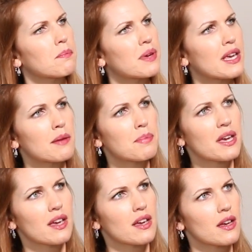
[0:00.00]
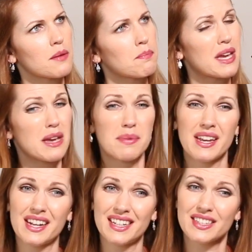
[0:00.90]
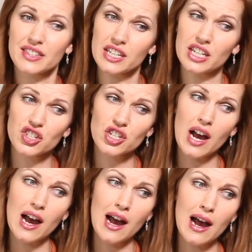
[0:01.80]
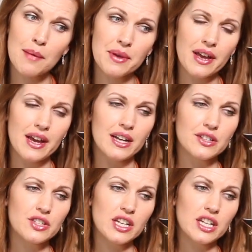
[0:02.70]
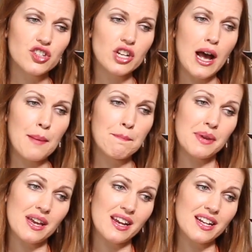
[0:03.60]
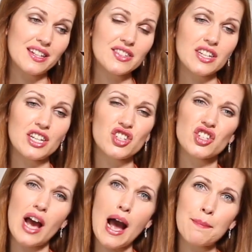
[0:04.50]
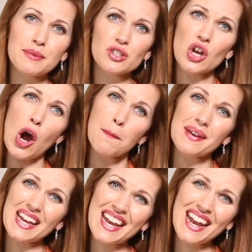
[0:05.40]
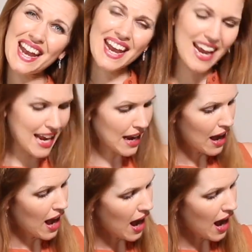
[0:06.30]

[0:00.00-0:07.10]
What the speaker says: B, B, B, B, C sharp. C sharp, B, C sharp, top E.